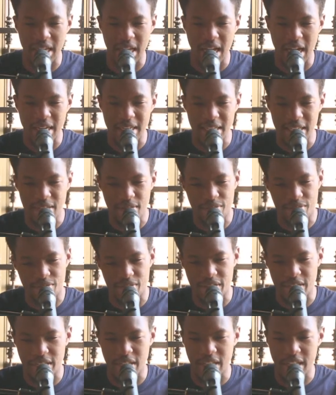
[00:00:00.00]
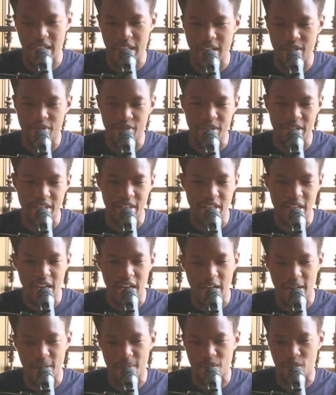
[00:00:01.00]
and every every
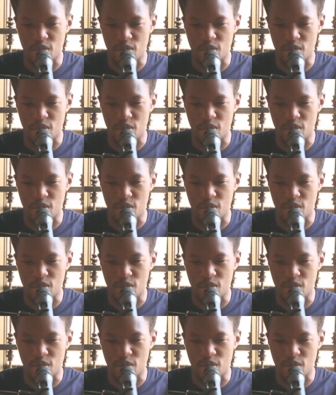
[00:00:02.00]
uh,